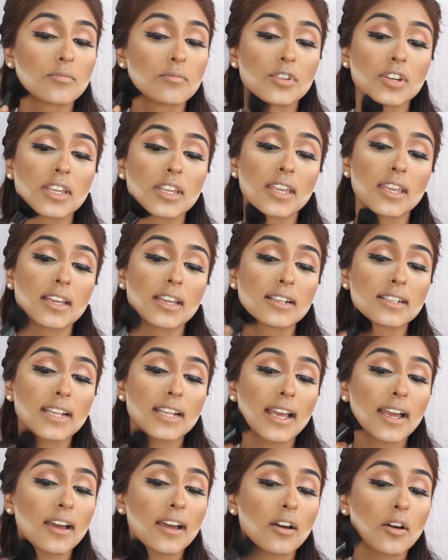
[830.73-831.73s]
bringing it
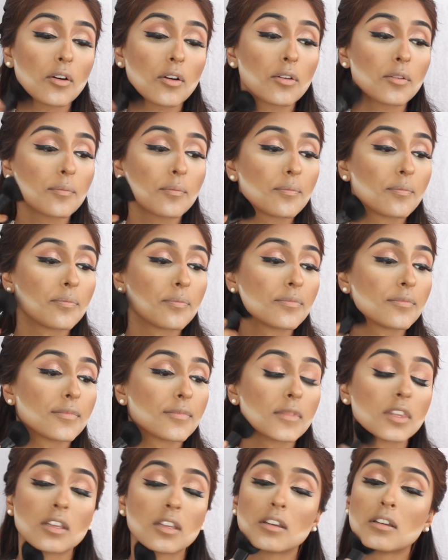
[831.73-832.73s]
down
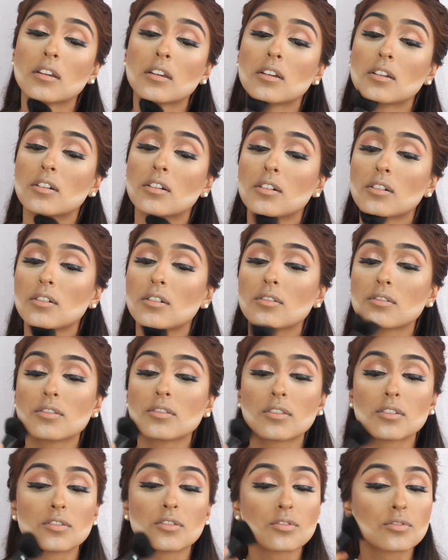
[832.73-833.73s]

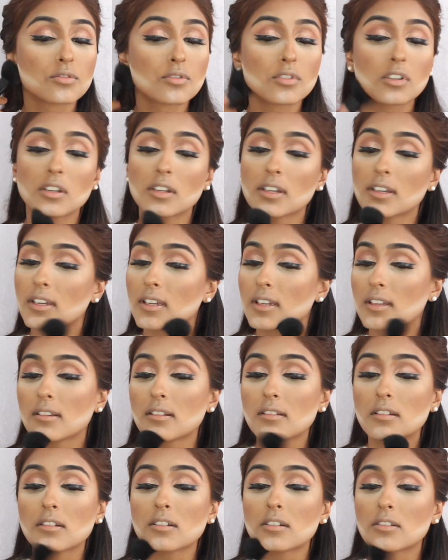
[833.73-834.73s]
onto the
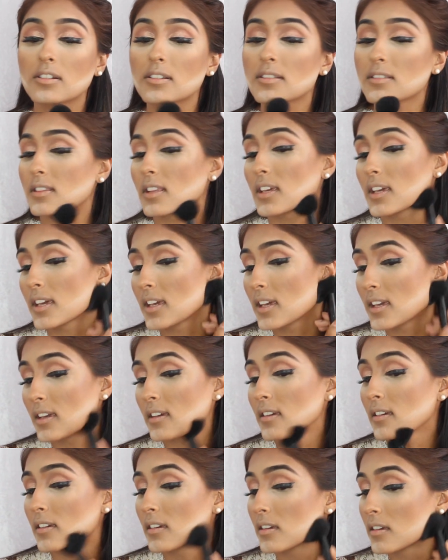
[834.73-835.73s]
jawline, across
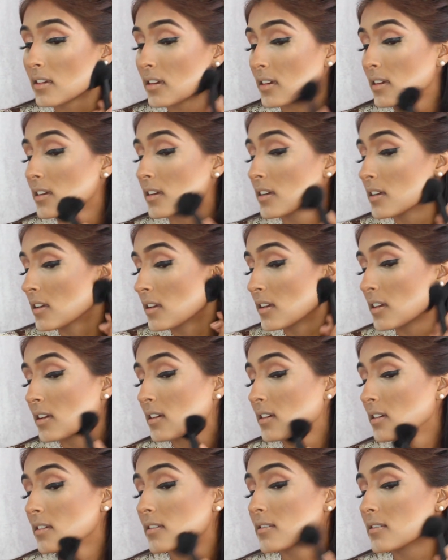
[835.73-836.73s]
there,
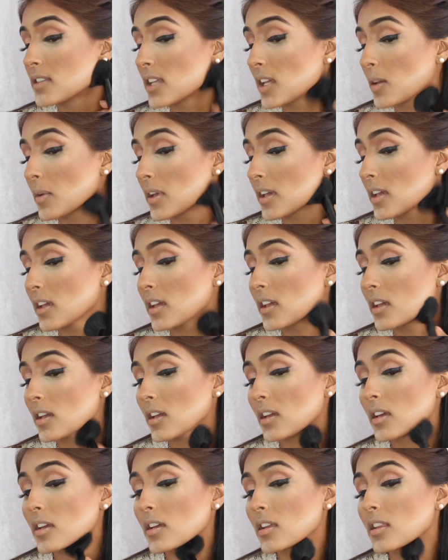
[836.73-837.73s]
same here,
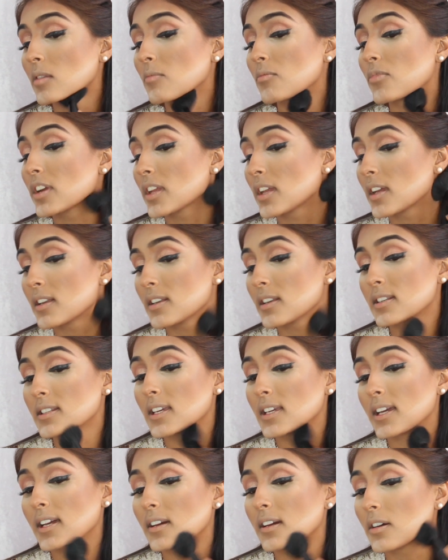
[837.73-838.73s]
and then bring it
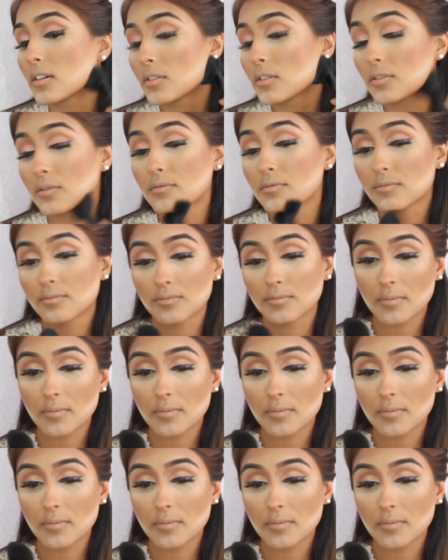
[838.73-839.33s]
down.